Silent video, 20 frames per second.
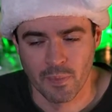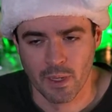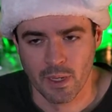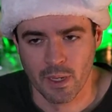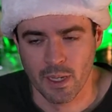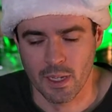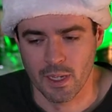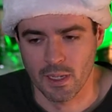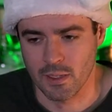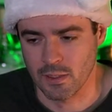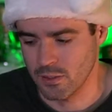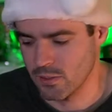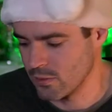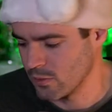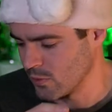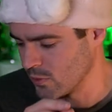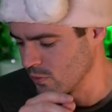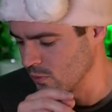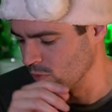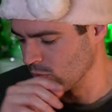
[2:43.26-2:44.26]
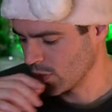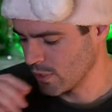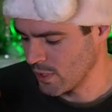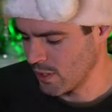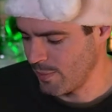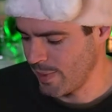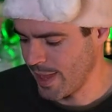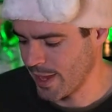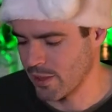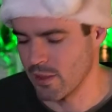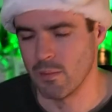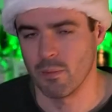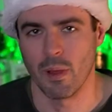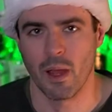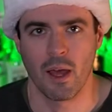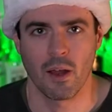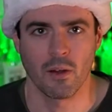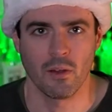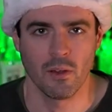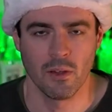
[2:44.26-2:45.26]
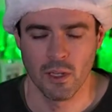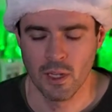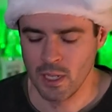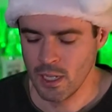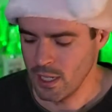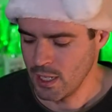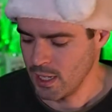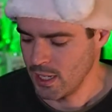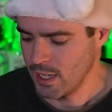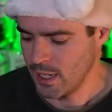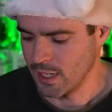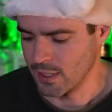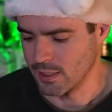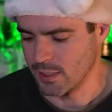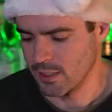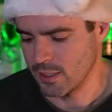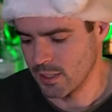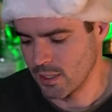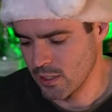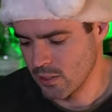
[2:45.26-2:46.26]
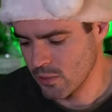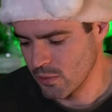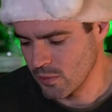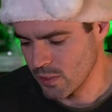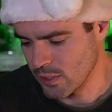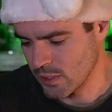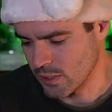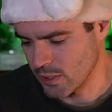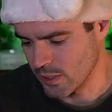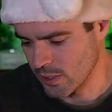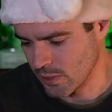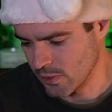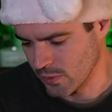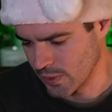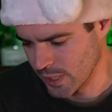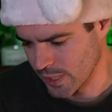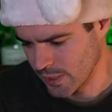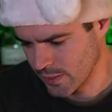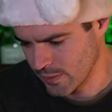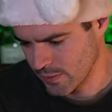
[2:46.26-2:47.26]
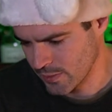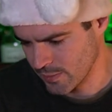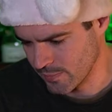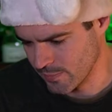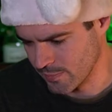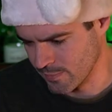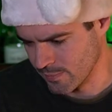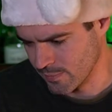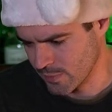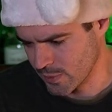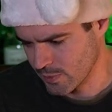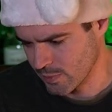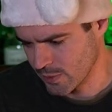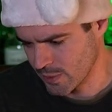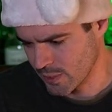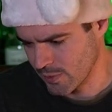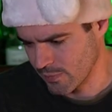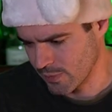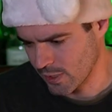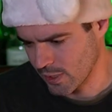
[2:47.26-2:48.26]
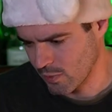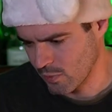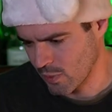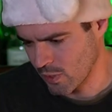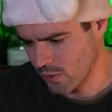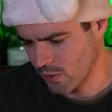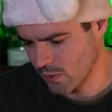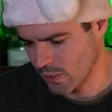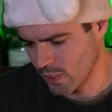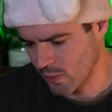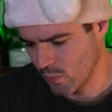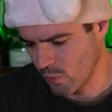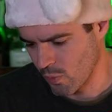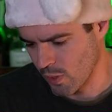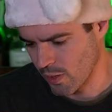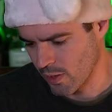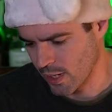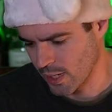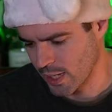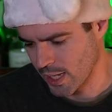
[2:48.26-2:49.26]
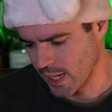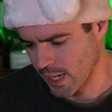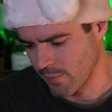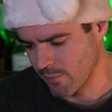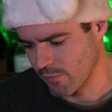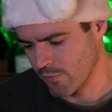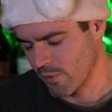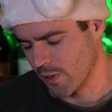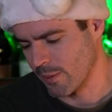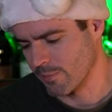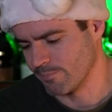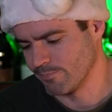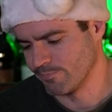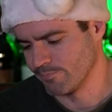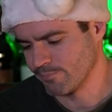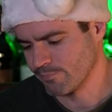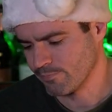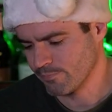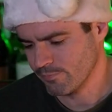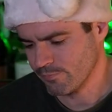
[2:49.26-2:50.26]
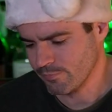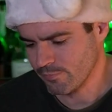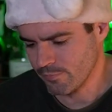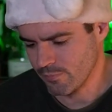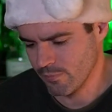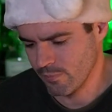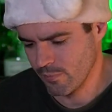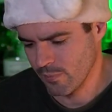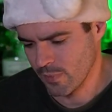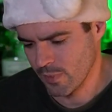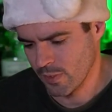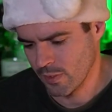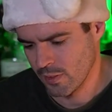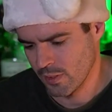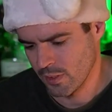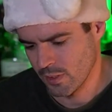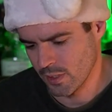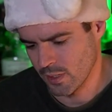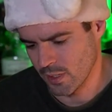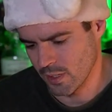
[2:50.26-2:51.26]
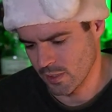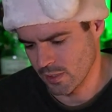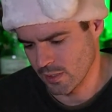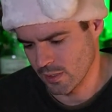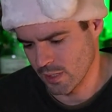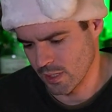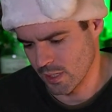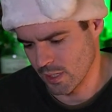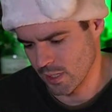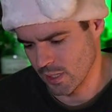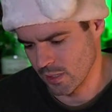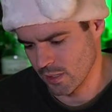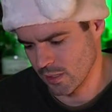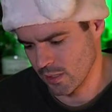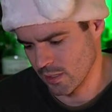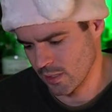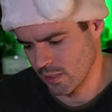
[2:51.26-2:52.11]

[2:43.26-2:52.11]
is to look at the back of the bottle and see who distilled it. Specifically, you want to look at where it came from, because it